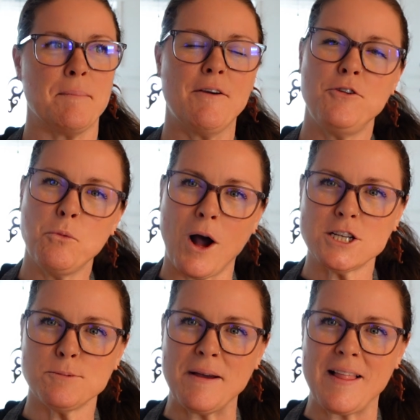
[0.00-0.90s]
If you
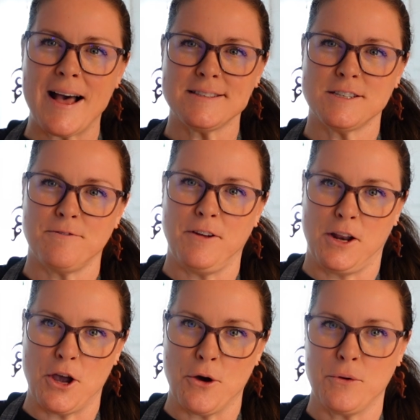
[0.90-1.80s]
watched my last
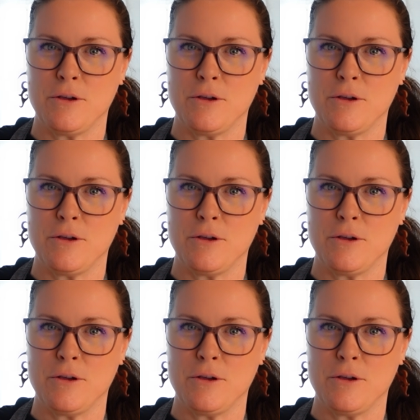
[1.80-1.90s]
video,